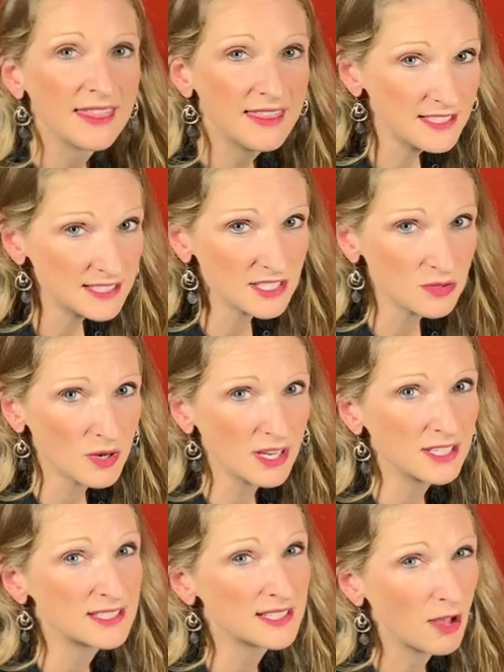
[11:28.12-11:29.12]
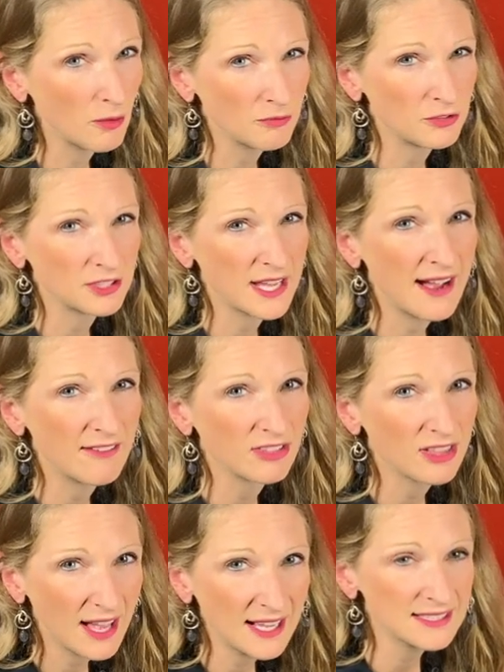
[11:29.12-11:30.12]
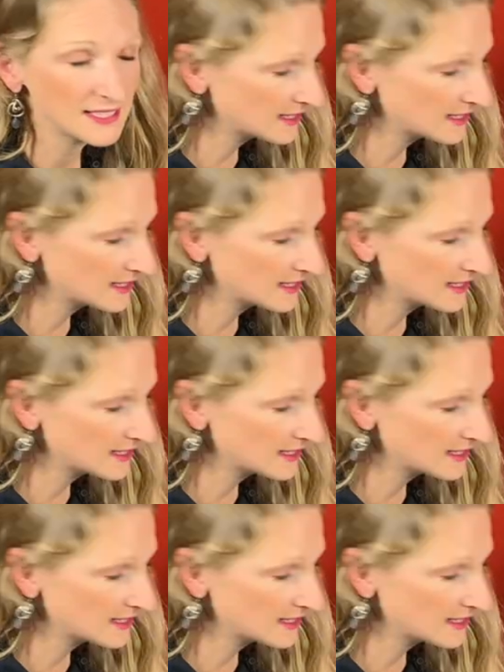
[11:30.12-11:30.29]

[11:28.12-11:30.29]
This is where it's helpful to have lots